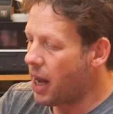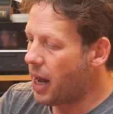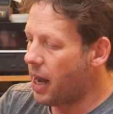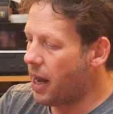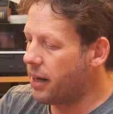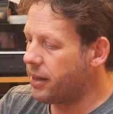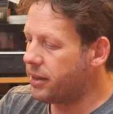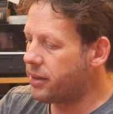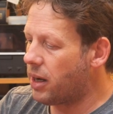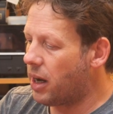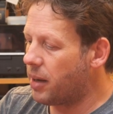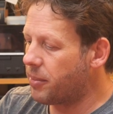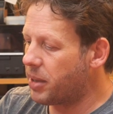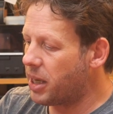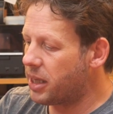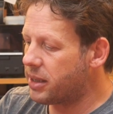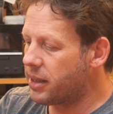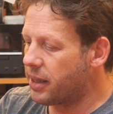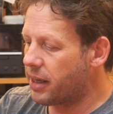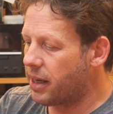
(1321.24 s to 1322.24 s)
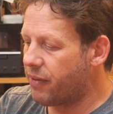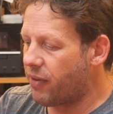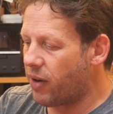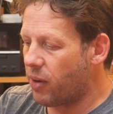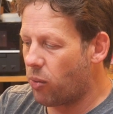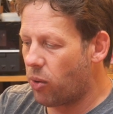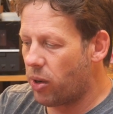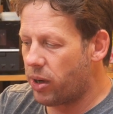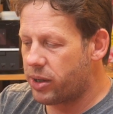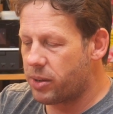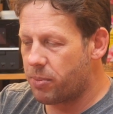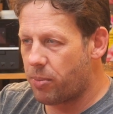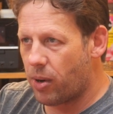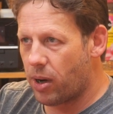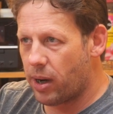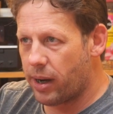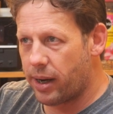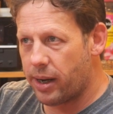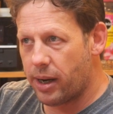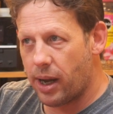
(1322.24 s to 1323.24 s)
And I'm guessing if I wanted to
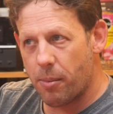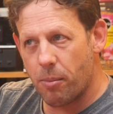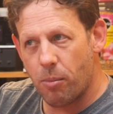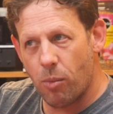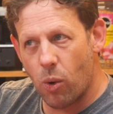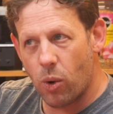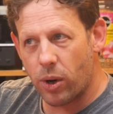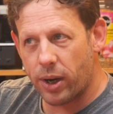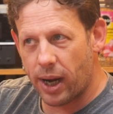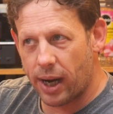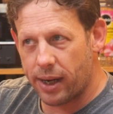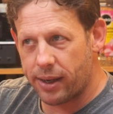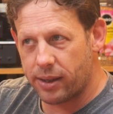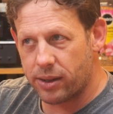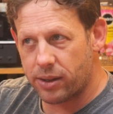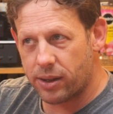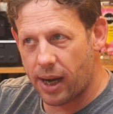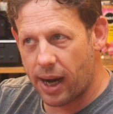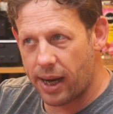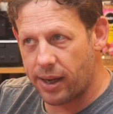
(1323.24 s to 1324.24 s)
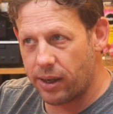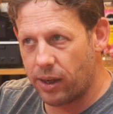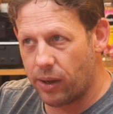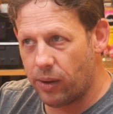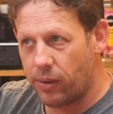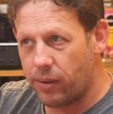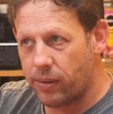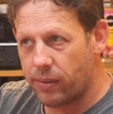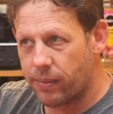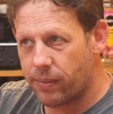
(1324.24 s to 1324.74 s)
buy more caddies, can you?